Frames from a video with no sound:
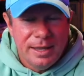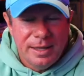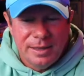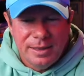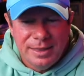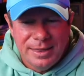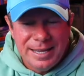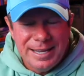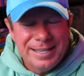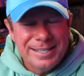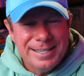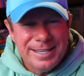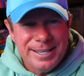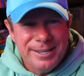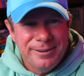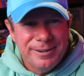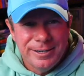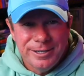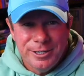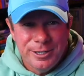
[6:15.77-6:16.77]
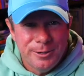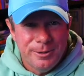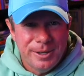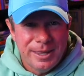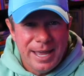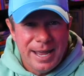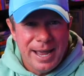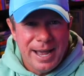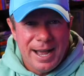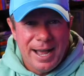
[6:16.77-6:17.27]
and things that you can do
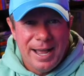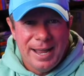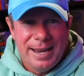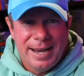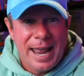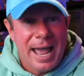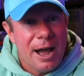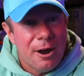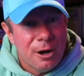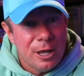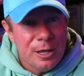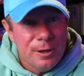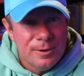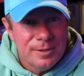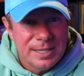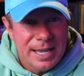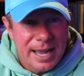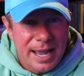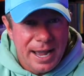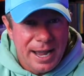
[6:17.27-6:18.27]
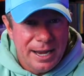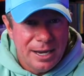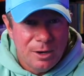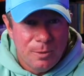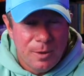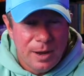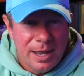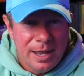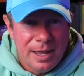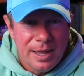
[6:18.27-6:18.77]
with AI and how to use AI in
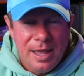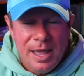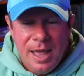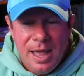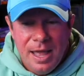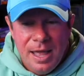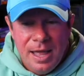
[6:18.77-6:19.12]
a way